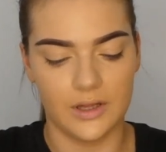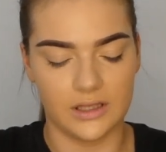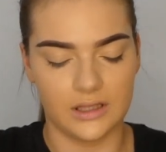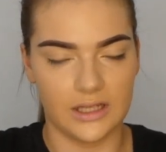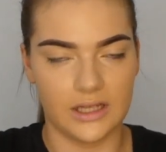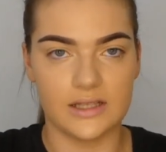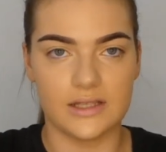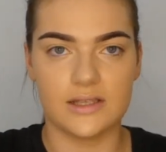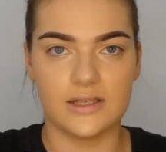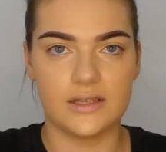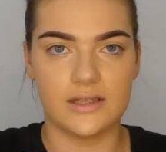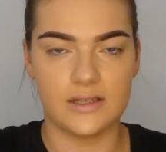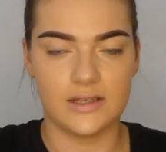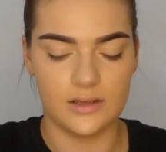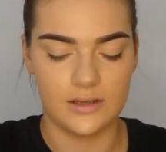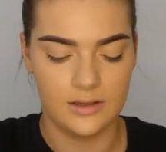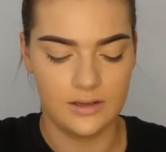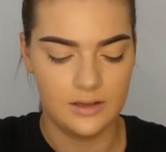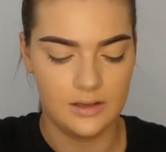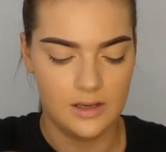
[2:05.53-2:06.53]

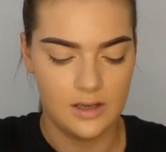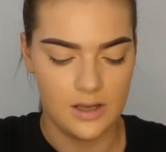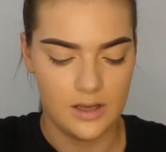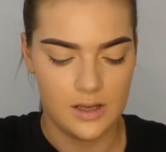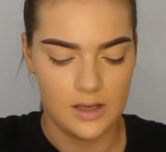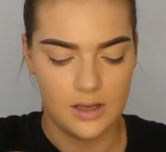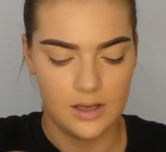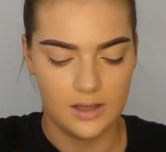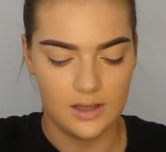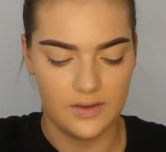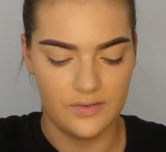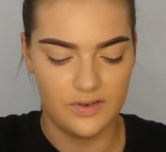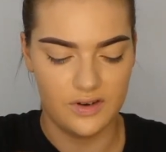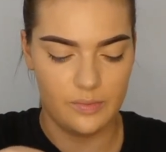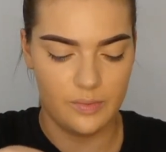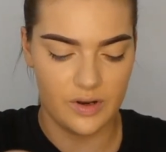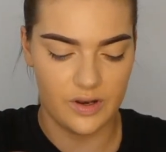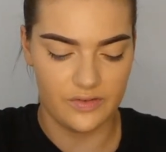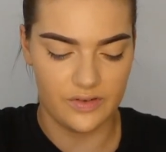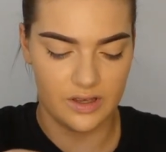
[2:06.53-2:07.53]
Let's give it
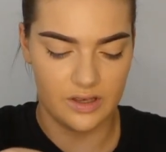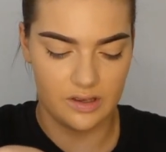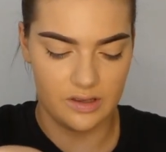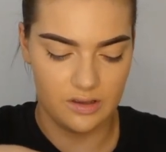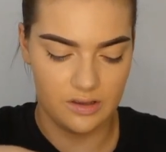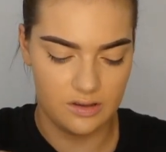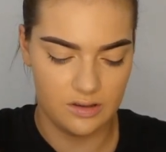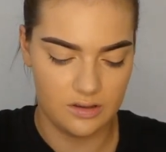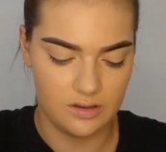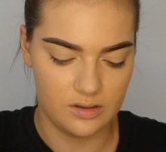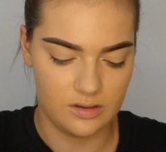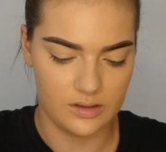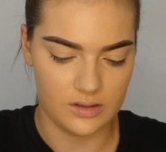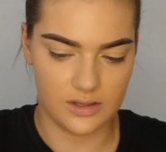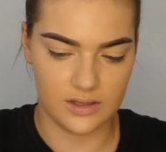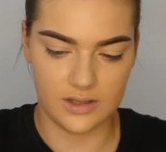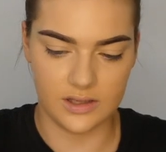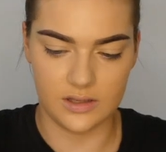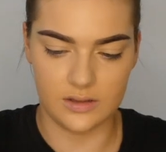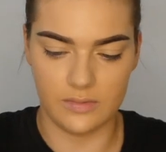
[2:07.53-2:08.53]
a bit of a
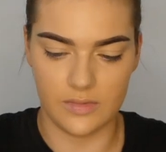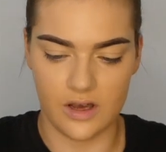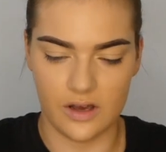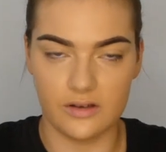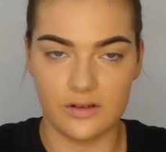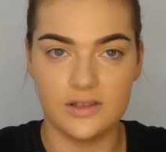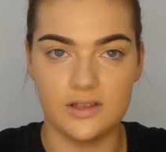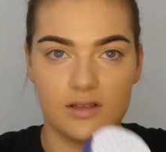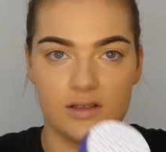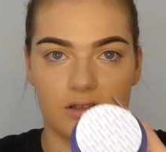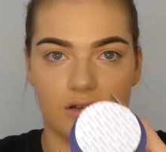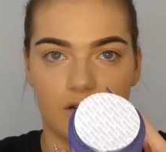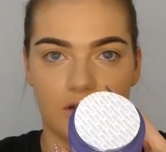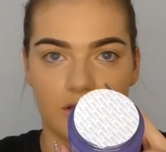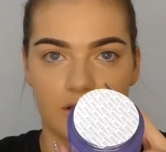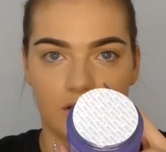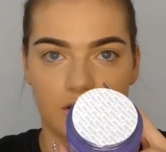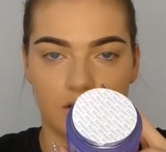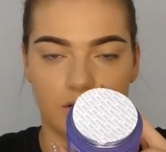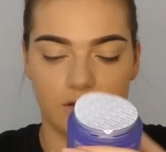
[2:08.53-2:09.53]
smell. So it's got
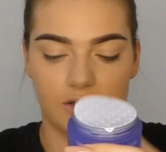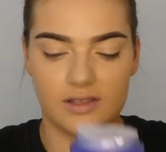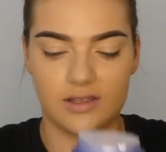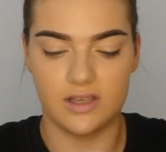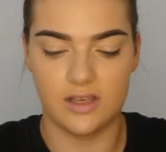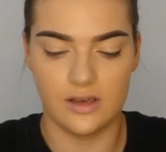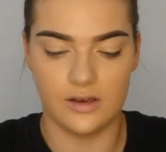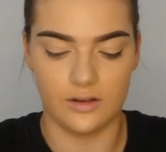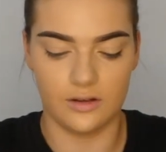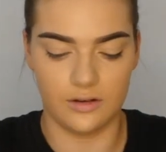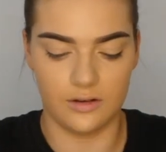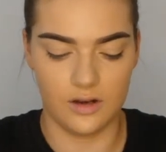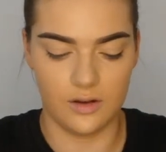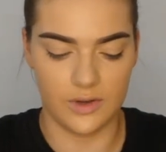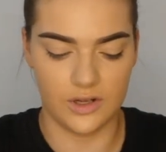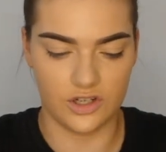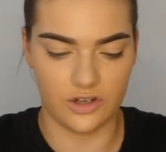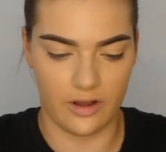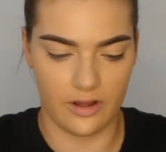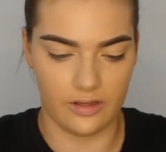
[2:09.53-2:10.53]
a little seal on it,
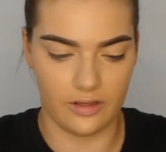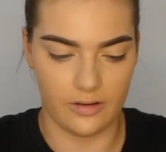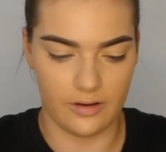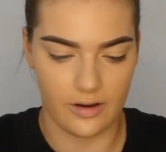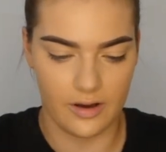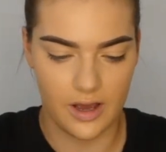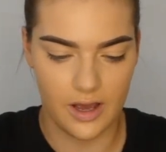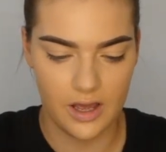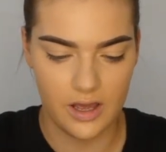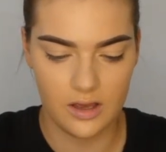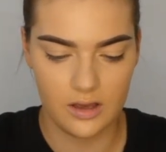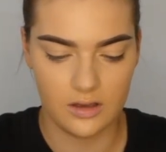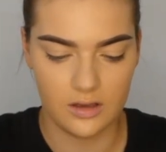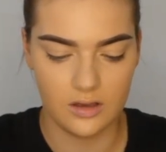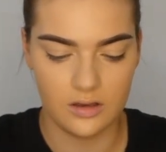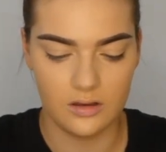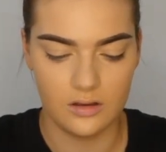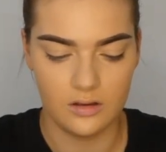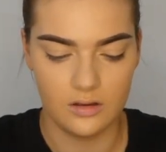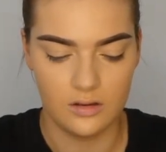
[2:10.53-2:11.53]
which I
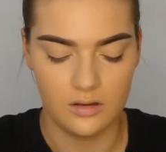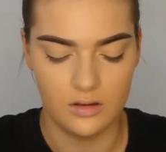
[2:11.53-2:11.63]
like.